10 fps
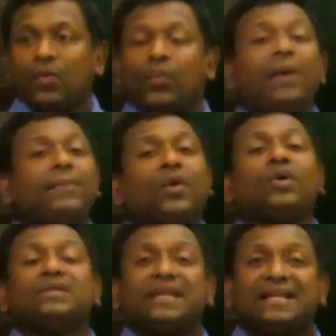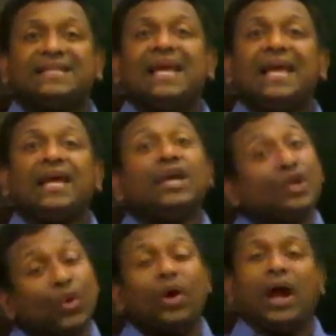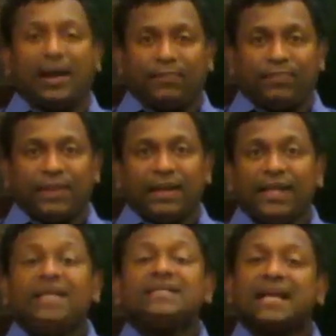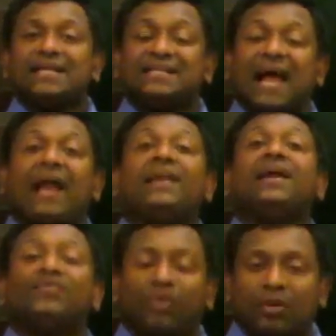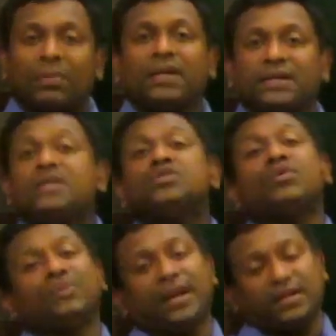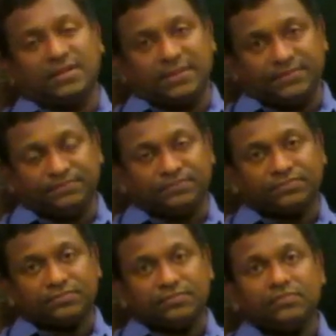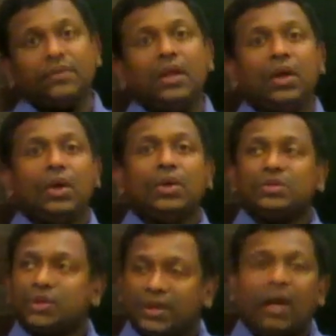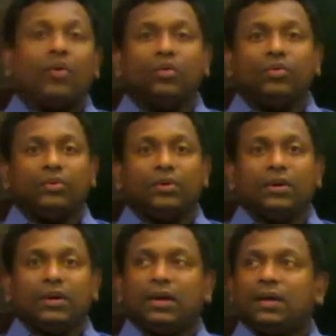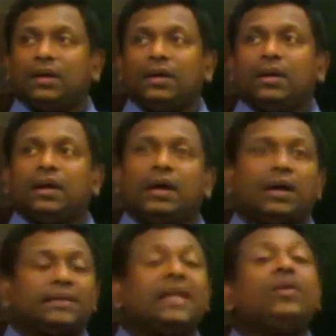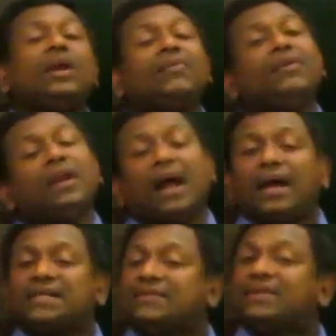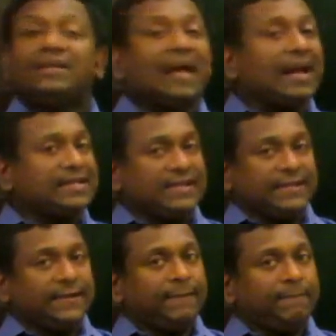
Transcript: Why? Because it is a yoga. It is a standard formulations of drugs. So now, then only we will achieve the target.